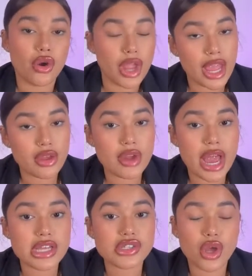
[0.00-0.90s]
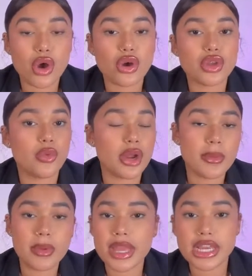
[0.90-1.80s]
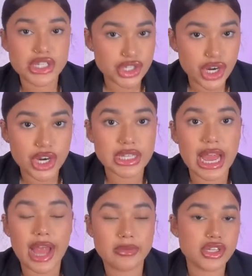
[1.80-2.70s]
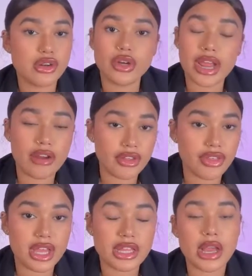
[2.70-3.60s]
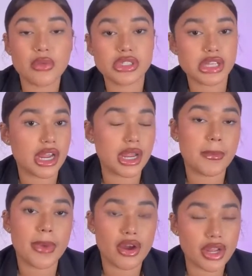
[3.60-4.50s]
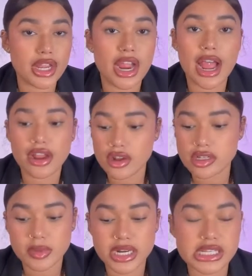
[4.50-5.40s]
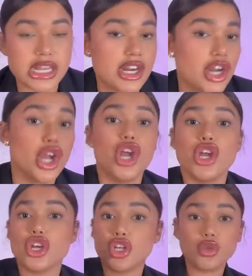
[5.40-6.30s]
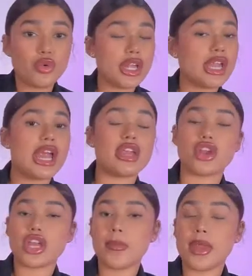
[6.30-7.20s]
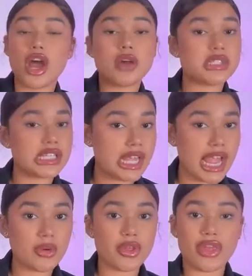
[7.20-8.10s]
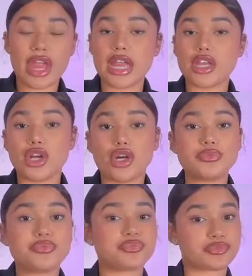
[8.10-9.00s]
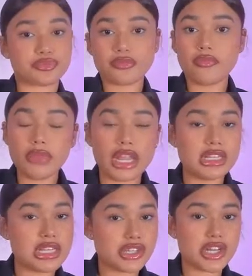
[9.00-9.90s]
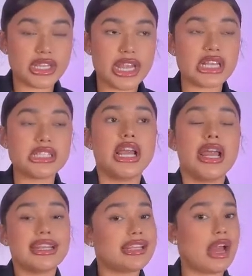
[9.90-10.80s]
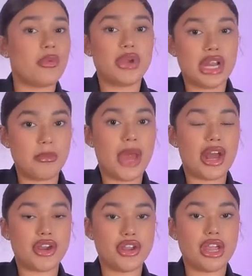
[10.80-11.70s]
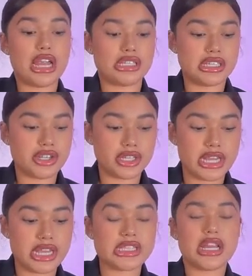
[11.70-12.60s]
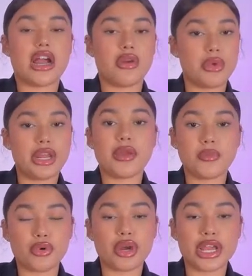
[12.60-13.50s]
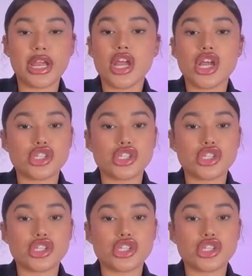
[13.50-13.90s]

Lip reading: Okay, you guys, so you want to be making sure that absolutely everything that we're talking about here at Icon Cosmetic Center, you're doing it, you're keeping up to date with it. You know, these are things that really matter, you guys. These are things that are really important.